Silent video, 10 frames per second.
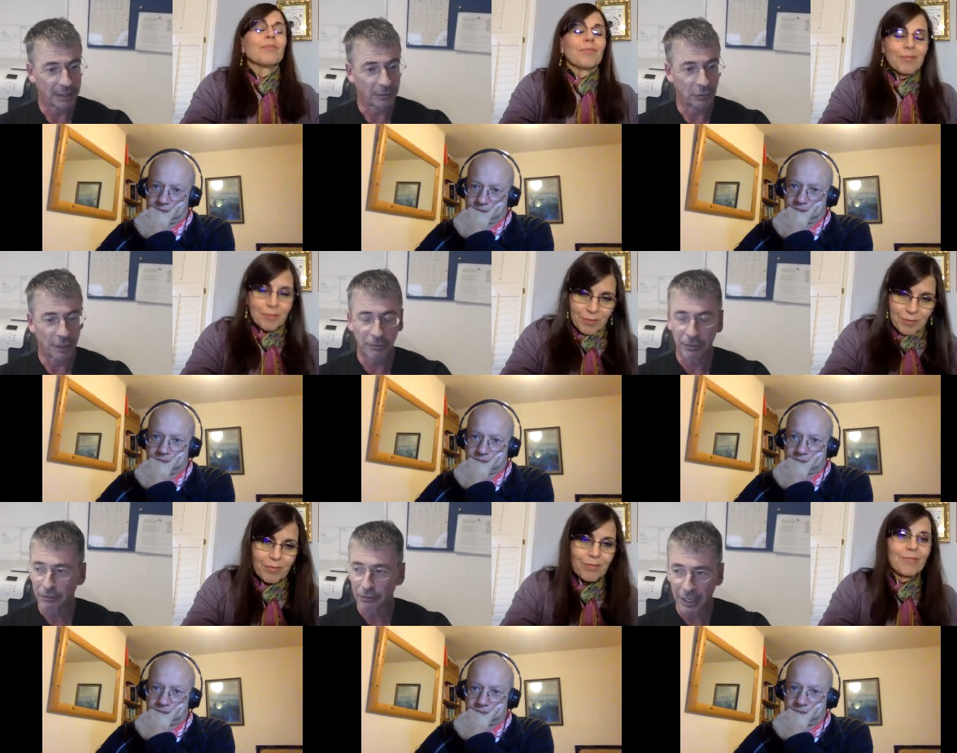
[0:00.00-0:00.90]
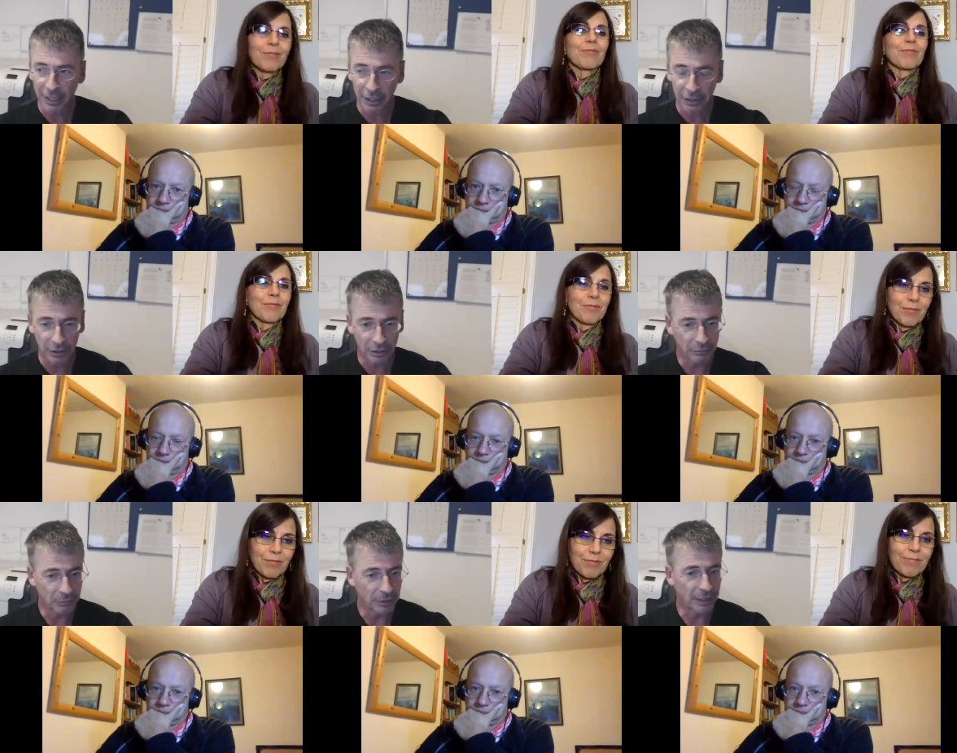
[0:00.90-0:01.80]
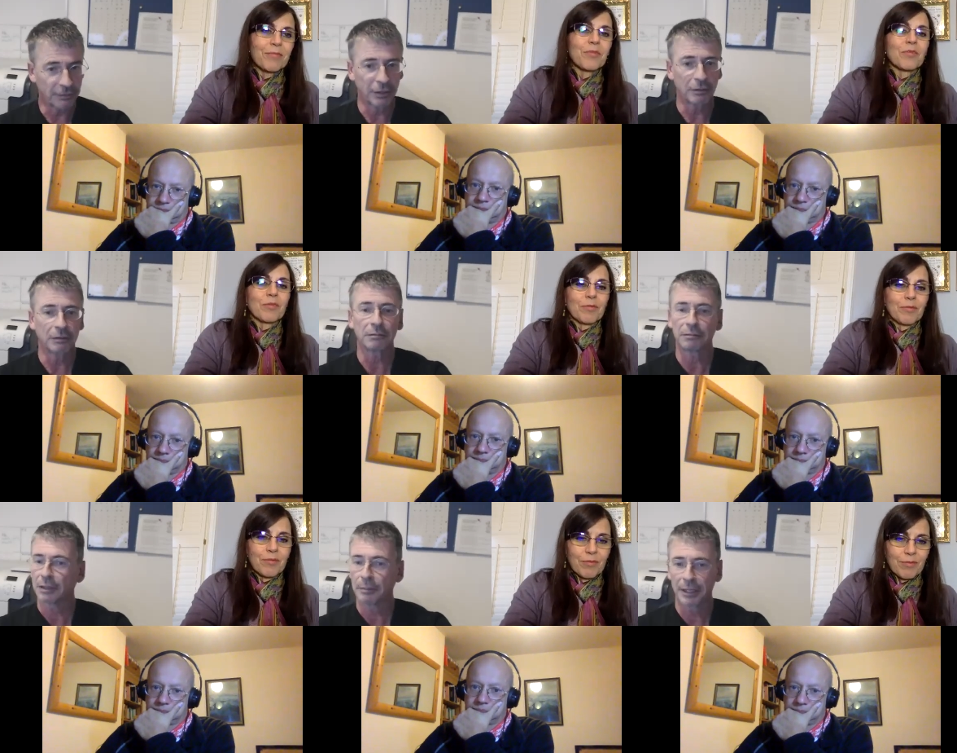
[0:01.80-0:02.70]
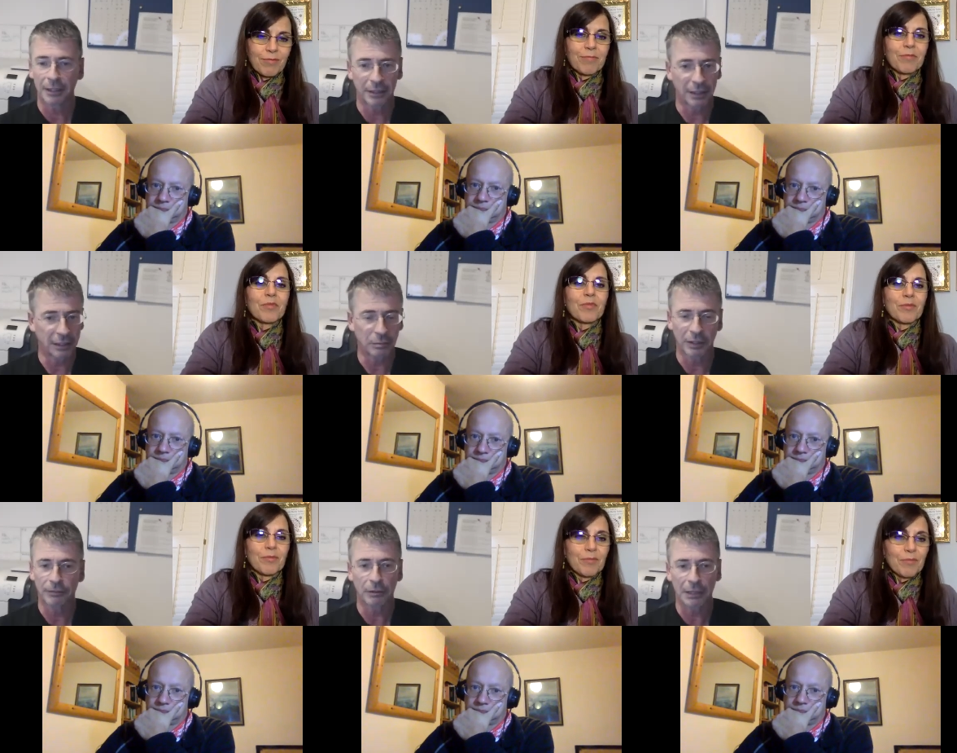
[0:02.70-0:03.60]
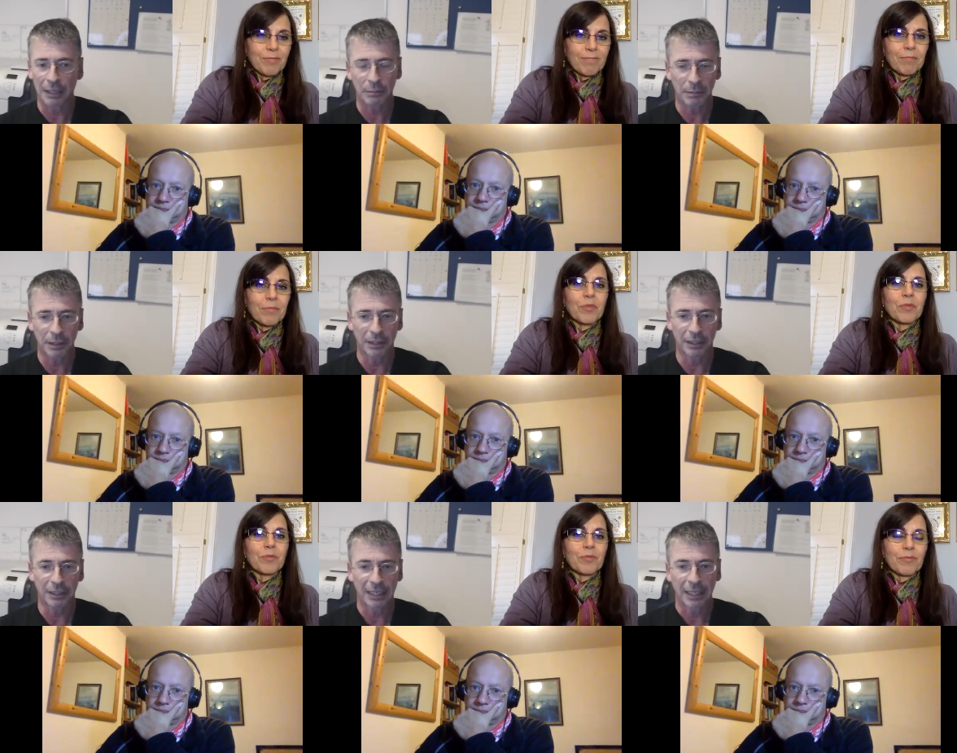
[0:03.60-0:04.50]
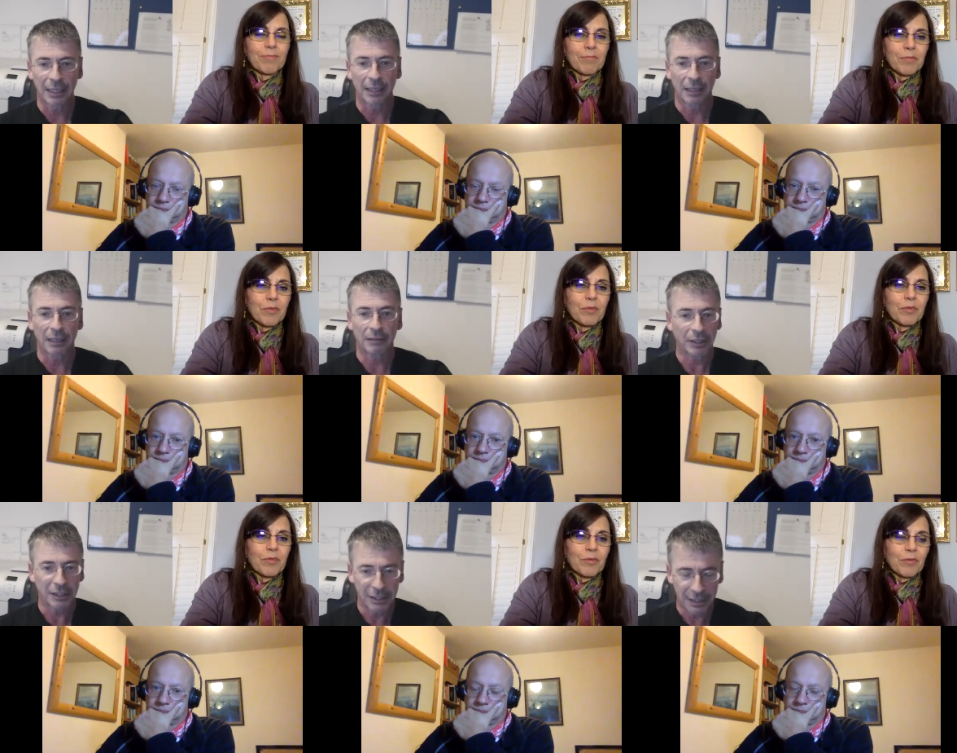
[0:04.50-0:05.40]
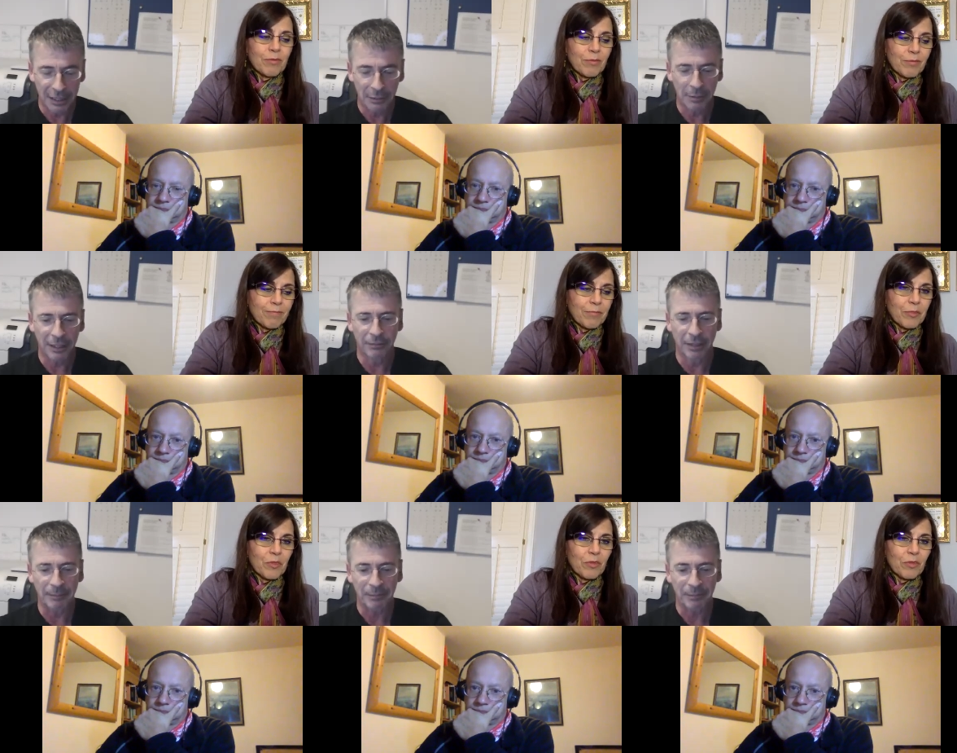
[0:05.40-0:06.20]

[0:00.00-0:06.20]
Speaker 1: Whatever your age, whatever your abilities, whatever your capabilities, I sincerely believe that.